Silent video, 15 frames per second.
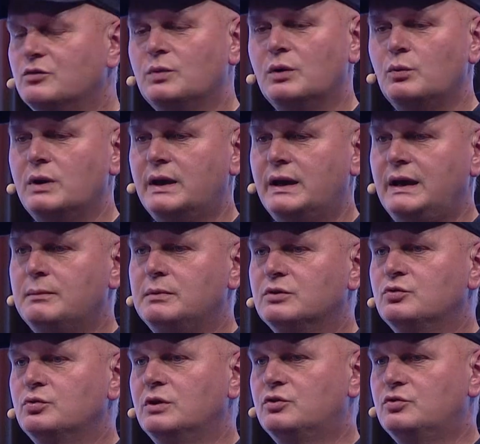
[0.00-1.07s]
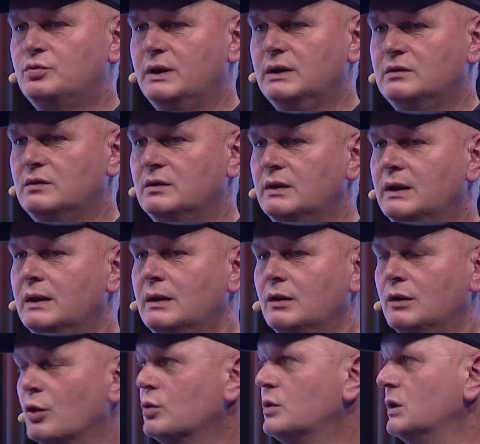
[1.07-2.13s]
why we are able to attract
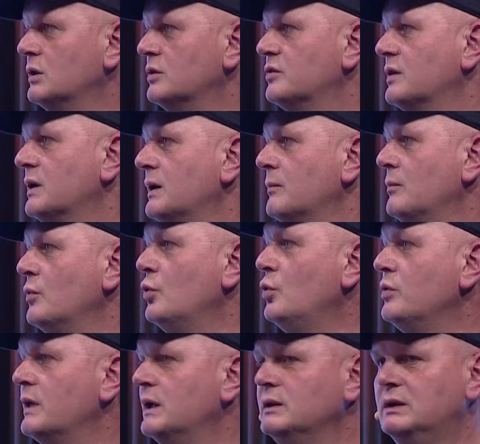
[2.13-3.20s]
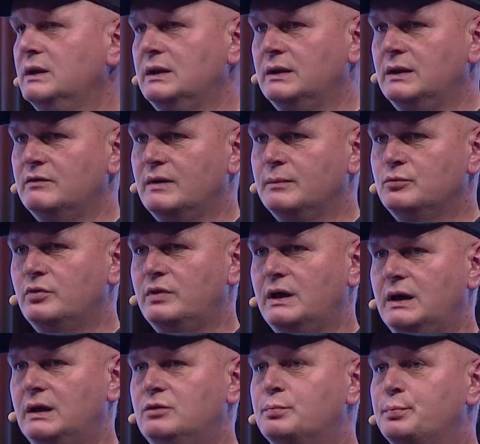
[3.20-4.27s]
locals who then can live up to their
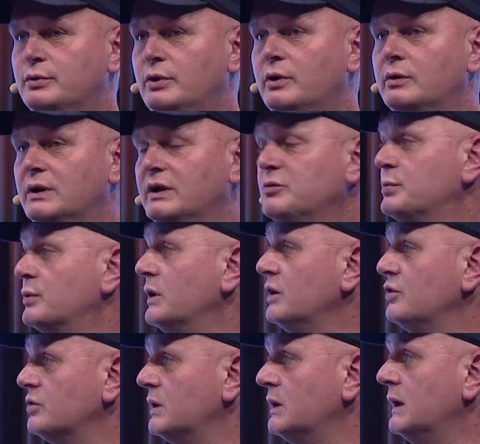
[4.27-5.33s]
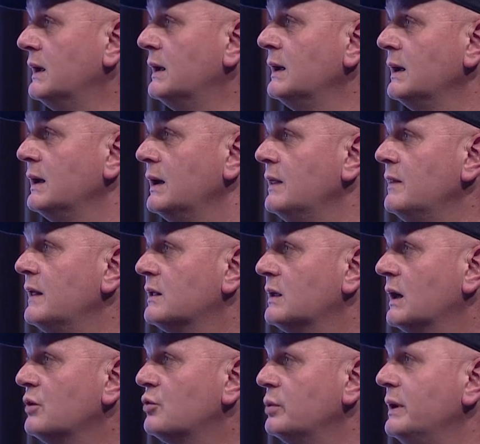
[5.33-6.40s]
entrepreneurial aspiration in that
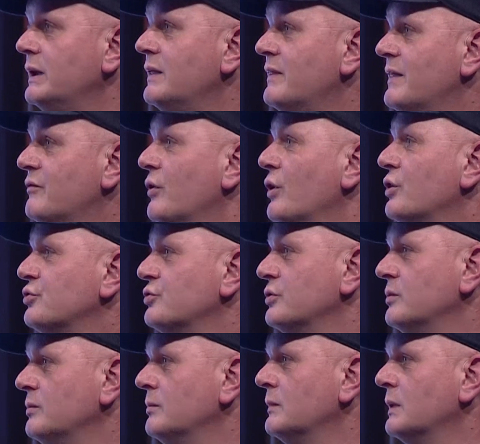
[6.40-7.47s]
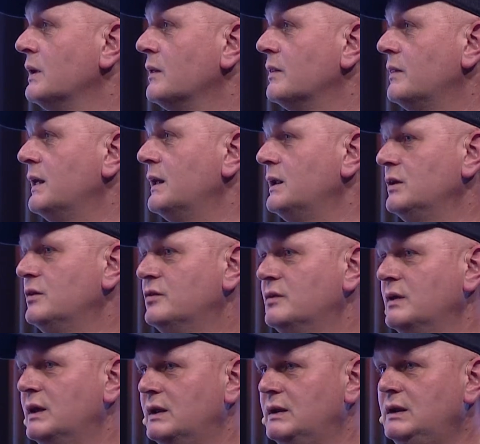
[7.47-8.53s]
country, in the version that is
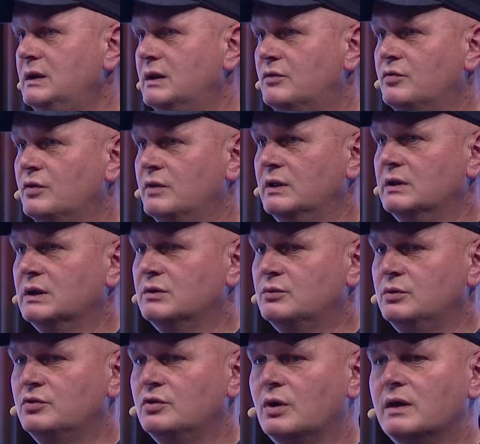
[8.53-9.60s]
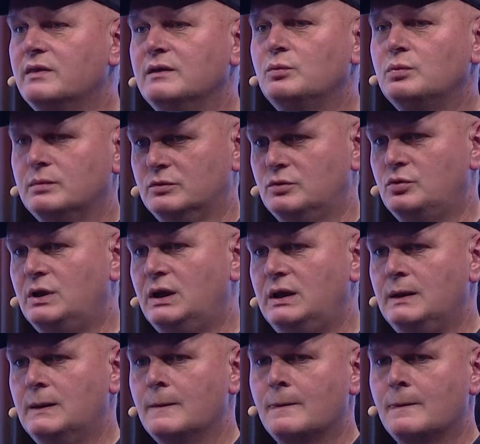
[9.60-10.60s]
needed for that country. So I think today